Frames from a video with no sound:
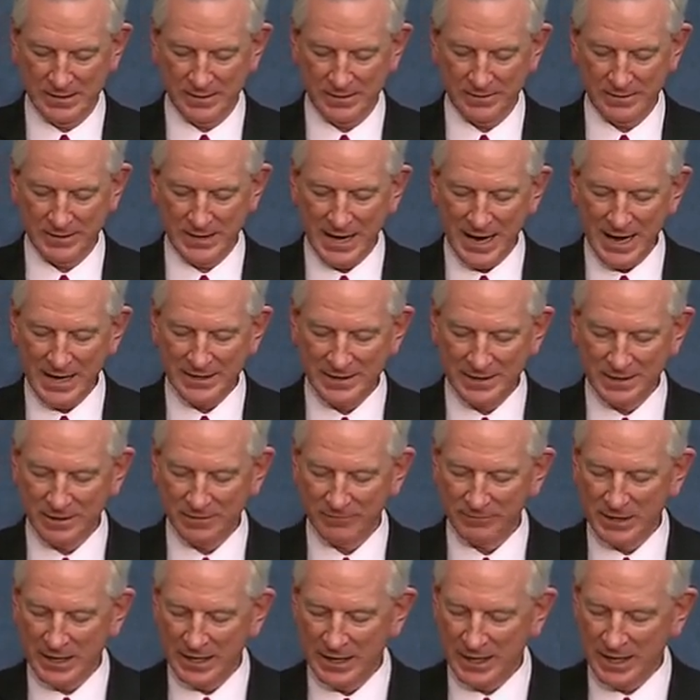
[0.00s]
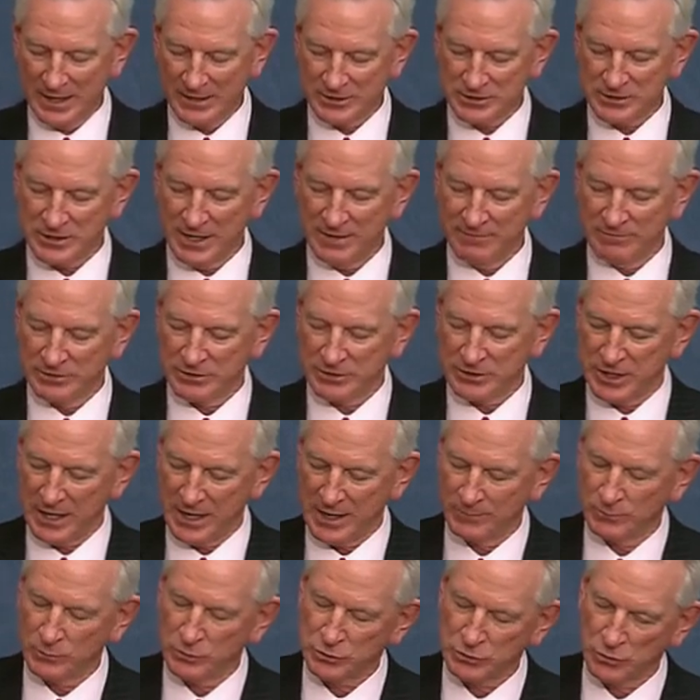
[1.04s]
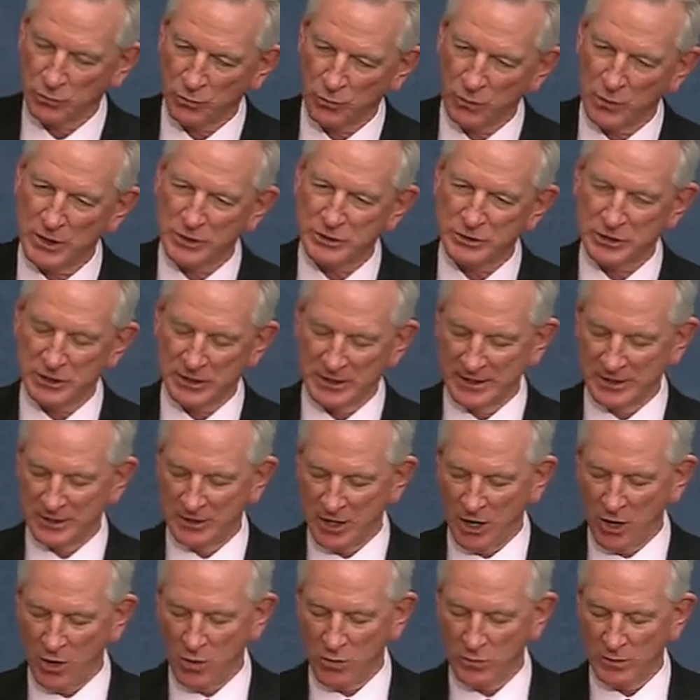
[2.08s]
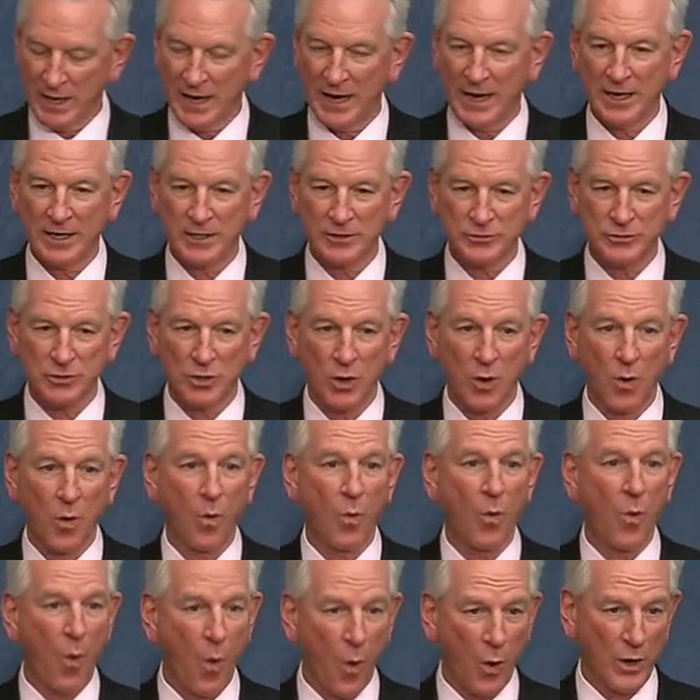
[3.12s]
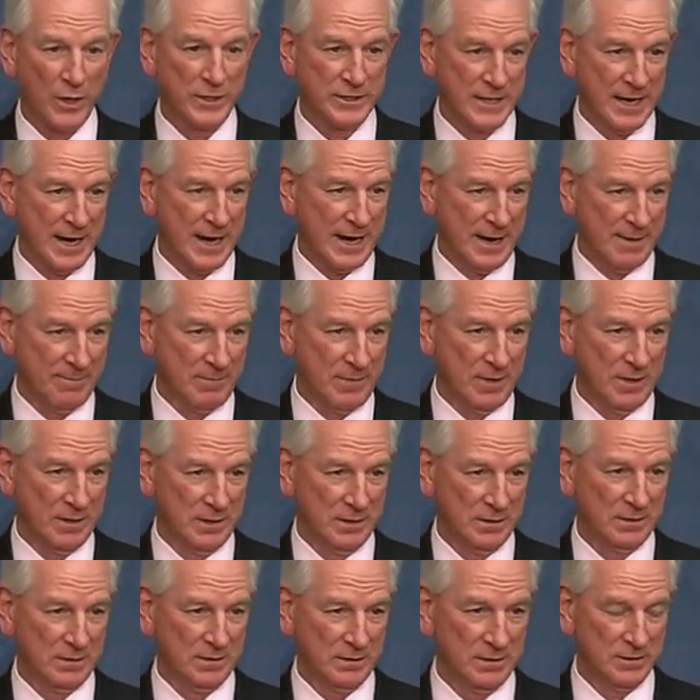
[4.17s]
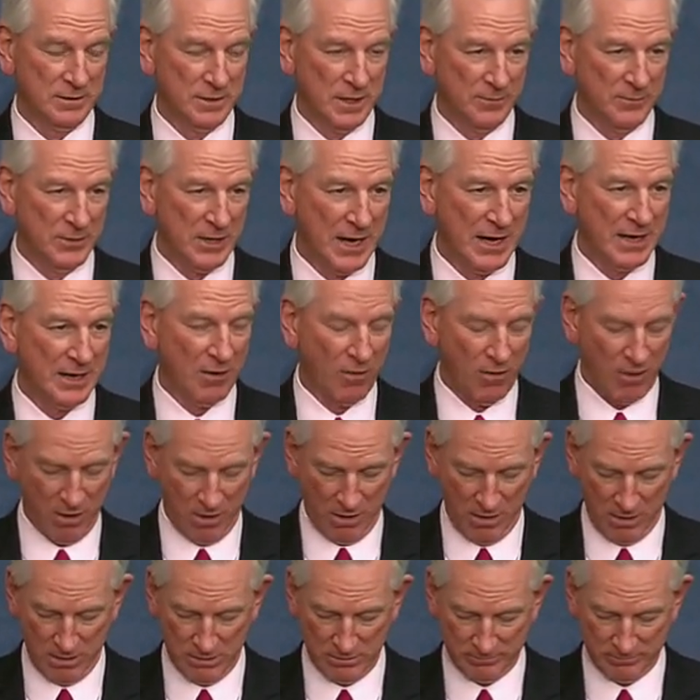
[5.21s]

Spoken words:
The idea of daylight savings time was originally known as wartime, W-A-R.